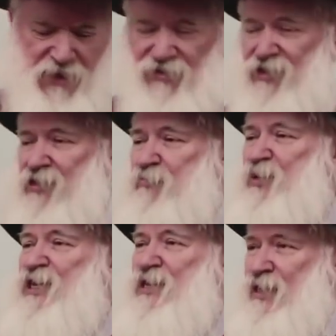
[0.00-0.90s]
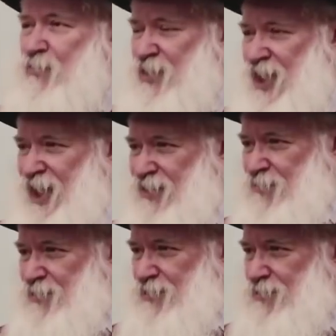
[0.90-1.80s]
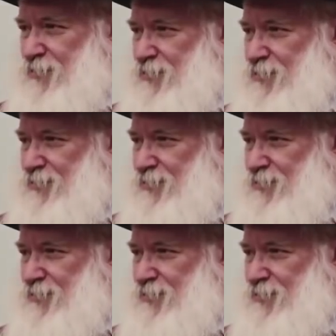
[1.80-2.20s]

even competing with animals.